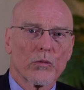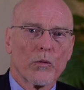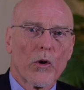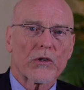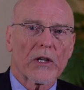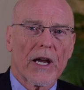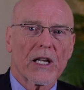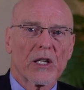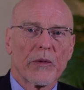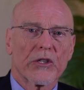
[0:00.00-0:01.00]
will most
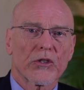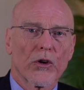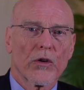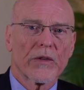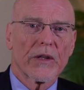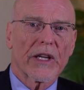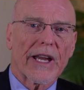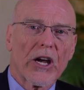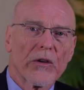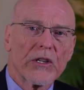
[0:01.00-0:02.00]
likely be served in the
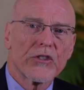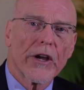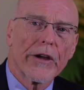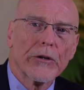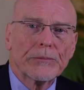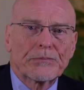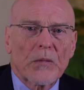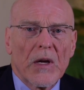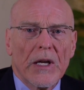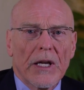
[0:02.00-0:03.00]
county jail.
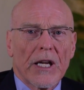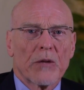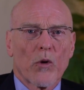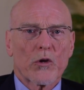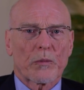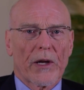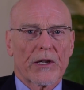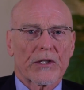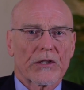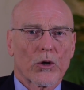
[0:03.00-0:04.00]
In most
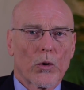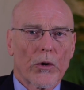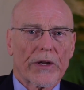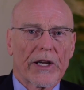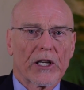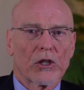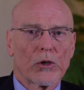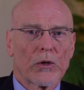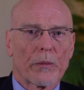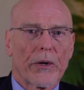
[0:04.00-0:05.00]
places, the court can
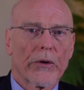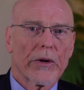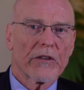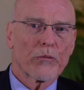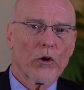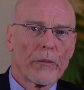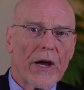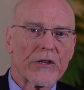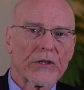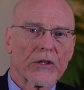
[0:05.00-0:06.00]
include a period of
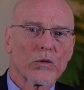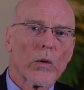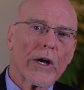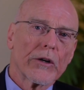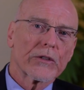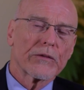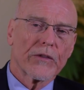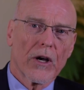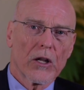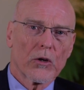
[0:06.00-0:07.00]
probation as well to
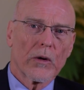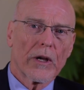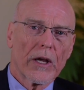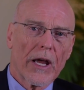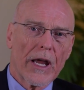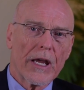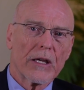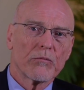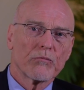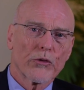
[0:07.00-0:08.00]
follow
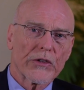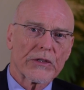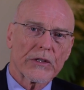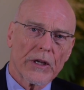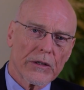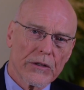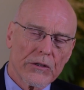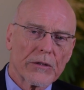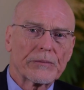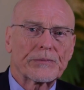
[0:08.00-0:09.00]
a prison sentence.